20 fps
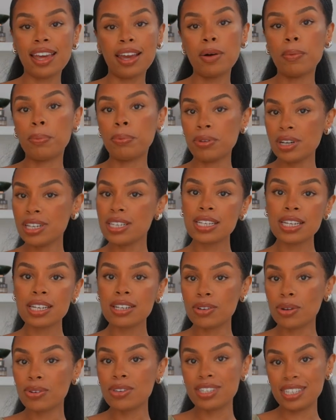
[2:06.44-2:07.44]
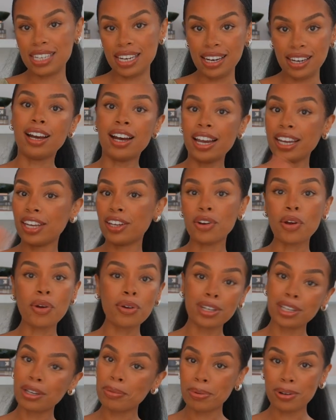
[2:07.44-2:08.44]
they are pretty non-stick. I can
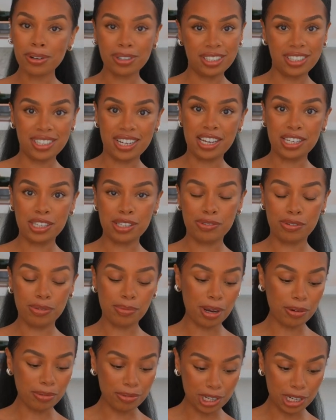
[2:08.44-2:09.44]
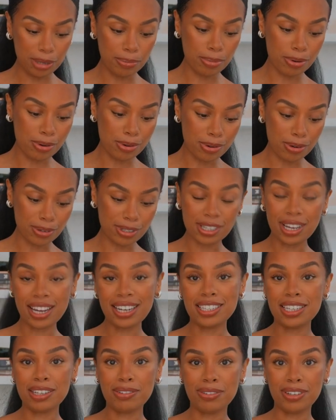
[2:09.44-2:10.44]
only apologize for my really poor
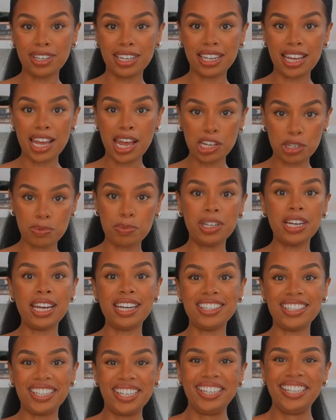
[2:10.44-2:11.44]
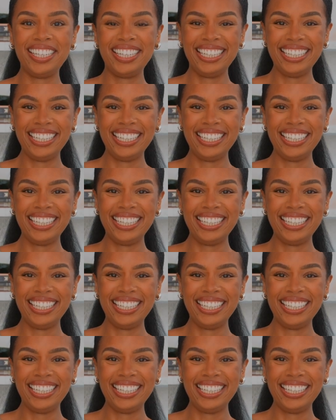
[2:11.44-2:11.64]
scientific explanation.